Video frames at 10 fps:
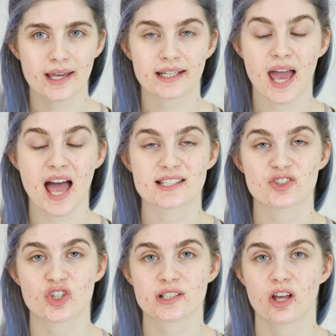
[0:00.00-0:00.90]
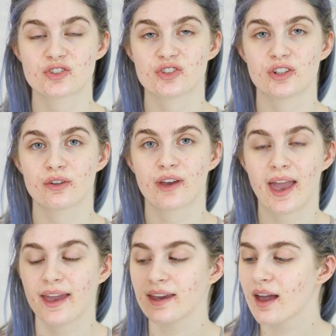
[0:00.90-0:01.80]
and it has just launched in the
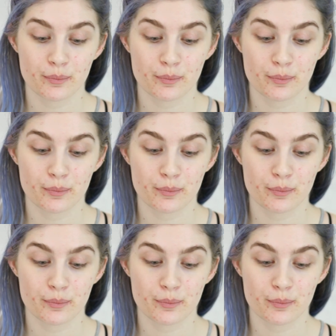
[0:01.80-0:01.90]
UK.